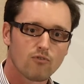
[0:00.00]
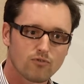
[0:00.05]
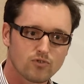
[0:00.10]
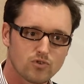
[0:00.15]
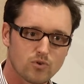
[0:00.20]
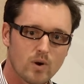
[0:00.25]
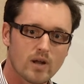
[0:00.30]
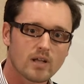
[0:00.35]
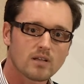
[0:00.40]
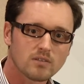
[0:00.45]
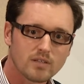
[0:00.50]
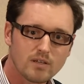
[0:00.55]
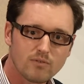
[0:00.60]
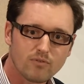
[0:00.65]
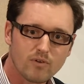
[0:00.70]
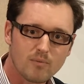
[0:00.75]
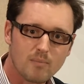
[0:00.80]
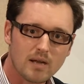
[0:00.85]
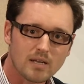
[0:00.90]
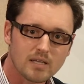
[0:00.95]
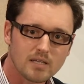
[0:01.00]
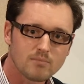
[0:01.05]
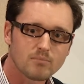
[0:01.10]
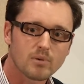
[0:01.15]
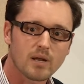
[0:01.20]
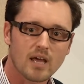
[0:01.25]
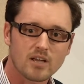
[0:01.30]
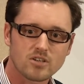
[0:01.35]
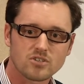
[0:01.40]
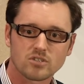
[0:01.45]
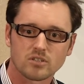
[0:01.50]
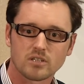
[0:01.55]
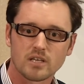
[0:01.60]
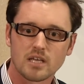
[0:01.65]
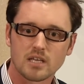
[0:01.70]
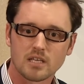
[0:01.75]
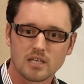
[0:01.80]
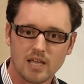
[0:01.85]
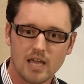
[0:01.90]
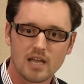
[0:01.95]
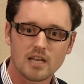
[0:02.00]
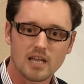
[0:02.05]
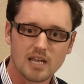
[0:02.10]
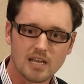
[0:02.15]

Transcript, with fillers: directly for money, but actually get